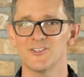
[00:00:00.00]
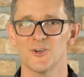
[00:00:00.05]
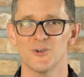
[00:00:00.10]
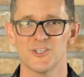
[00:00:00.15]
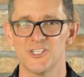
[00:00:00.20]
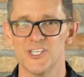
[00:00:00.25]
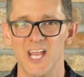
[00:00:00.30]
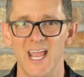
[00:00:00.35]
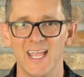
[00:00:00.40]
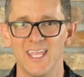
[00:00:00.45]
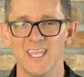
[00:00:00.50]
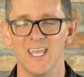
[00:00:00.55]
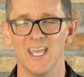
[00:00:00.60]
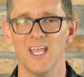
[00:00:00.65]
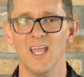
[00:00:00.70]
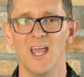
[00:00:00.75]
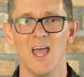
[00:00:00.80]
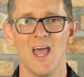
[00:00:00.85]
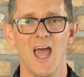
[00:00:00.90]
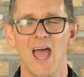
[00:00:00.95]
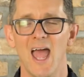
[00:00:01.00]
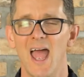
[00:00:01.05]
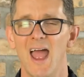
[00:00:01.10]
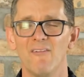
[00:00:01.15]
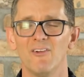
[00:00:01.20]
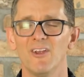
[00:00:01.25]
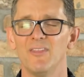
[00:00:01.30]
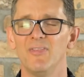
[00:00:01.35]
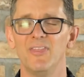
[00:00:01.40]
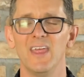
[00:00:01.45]
are shaking.
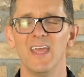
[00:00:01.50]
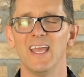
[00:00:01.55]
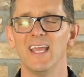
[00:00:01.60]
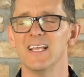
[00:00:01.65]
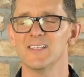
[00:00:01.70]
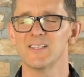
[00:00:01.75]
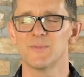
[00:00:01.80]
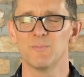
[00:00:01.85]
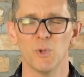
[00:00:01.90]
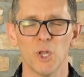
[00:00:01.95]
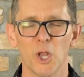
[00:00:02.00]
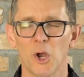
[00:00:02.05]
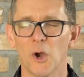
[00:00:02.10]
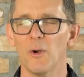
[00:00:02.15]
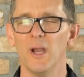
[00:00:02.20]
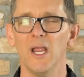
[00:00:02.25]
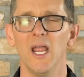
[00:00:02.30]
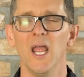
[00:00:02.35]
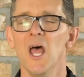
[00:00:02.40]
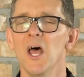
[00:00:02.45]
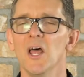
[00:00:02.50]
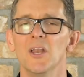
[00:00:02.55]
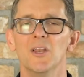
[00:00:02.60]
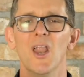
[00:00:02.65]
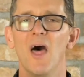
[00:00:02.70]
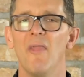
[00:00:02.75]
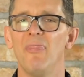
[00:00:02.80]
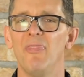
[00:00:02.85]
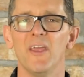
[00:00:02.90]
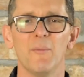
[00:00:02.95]
Everything is blurry.
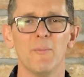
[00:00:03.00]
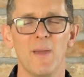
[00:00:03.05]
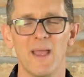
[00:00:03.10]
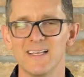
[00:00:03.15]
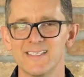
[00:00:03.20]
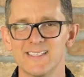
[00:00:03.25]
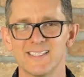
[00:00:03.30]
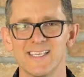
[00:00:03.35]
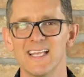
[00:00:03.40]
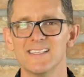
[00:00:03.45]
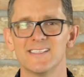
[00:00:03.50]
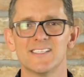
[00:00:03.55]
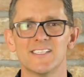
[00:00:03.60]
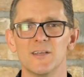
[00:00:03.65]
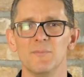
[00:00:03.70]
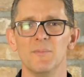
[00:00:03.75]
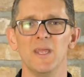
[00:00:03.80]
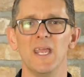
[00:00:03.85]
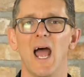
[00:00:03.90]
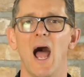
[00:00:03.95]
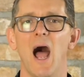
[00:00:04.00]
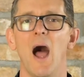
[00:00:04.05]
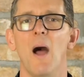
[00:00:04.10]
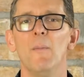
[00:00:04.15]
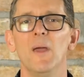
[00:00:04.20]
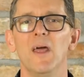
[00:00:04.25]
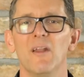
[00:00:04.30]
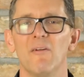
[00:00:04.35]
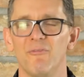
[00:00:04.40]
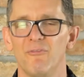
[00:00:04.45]
Nothing makes sense to me.
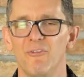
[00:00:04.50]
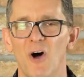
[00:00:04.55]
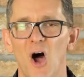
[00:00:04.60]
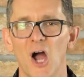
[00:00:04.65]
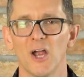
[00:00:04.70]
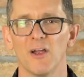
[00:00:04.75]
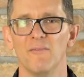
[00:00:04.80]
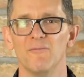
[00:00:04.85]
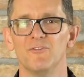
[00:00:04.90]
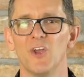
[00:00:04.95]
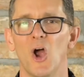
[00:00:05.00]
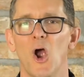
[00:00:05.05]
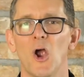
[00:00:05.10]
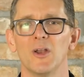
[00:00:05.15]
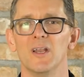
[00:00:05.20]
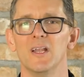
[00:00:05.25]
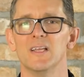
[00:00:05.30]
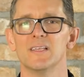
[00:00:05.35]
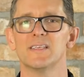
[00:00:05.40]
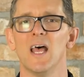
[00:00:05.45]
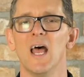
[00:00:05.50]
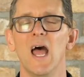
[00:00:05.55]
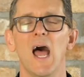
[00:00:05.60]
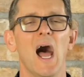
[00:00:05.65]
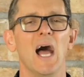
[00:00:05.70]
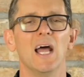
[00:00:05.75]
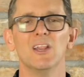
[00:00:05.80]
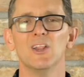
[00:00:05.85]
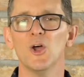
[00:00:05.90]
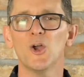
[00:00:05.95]
I'm in a fog of darkness.
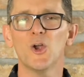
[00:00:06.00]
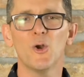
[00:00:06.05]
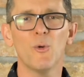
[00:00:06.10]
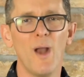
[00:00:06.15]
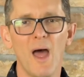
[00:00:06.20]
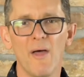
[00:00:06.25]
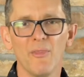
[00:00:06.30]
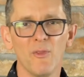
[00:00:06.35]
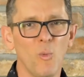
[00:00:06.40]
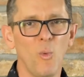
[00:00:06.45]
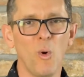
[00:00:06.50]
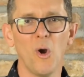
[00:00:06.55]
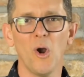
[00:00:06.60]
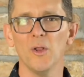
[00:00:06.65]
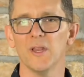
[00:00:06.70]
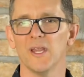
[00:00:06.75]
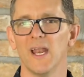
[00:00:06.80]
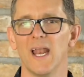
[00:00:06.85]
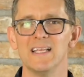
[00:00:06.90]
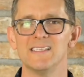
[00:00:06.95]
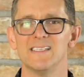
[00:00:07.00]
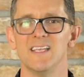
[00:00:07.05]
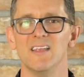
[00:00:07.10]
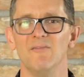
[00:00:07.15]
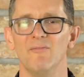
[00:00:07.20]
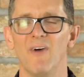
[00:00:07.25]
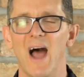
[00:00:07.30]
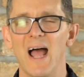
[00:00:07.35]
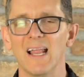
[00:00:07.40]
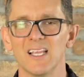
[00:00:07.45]
I look around the world and I see
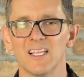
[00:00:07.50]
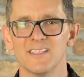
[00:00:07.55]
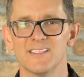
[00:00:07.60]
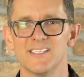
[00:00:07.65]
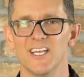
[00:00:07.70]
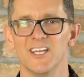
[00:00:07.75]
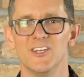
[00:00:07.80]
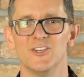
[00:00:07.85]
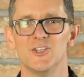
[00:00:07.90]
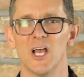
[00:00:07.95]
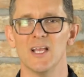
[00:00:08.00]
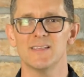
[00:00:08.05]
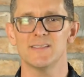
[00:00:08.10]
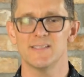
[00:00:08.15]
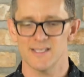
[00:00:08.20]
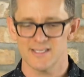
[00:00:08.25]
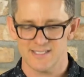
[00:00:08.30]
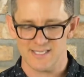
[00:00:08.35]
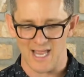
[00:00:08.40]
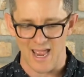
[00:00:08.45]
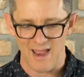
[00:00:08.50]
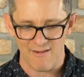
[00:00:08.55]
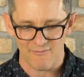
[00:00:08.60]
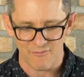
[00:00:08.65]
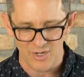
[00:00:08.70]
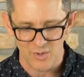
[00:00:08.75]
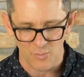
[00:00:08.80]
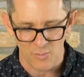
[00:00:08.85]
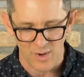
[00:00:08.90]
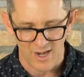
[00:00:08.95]
violence and injustice
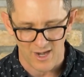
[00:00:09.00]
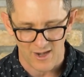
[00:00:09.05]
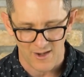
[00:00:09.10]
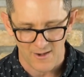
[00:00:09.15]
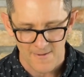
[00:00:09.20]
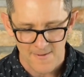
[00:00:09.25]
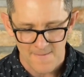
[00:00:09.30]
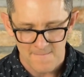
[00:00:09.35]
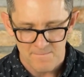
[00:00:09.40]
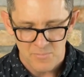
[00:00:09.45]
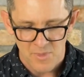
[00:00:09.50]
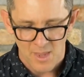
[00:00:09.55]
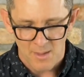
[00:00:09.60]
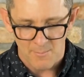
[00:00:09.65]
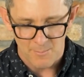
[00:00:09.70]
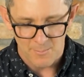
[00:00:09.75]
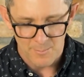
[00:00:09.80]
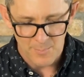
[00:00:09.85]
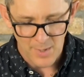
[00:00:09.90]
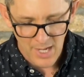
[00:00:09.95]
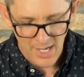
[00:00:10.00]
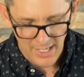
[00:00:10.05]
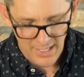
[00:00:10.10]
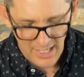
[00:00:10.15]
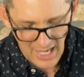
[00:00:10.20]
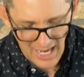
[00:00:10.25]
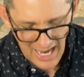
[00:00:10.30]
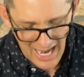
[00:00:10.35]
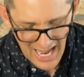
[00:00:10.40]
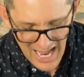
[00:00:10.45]
everywhere,
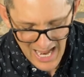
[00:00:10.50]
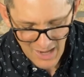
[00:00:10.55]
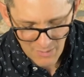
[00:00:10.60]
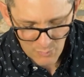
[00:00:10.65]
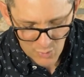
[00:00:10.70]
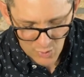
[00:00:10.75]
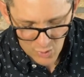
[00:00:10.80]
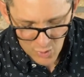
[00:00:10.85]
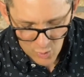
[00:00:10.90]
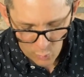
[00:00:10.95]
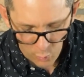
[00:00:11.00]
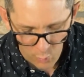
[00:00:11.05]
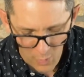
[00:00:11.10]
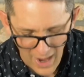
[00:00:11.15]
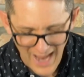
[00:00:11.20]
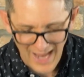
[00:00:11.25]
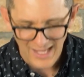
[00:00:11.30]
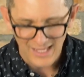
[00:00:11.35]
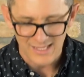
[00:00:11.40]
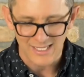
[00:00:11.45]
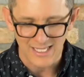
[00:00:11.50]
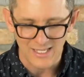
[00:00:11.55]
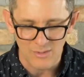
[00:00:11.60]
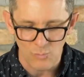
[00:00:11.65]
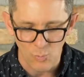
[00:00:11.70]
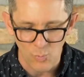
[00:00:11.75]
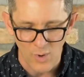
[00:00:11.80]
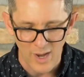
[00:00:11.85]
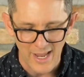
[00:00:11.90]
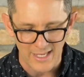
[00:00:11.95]
but I will quietly
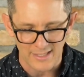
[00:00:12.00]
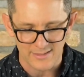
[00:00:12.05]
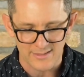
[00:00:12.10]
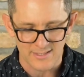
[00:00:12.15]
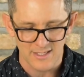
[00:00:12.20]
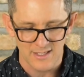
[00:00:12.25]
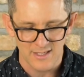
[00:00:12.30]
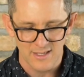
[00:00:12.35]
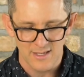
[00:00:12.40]
wait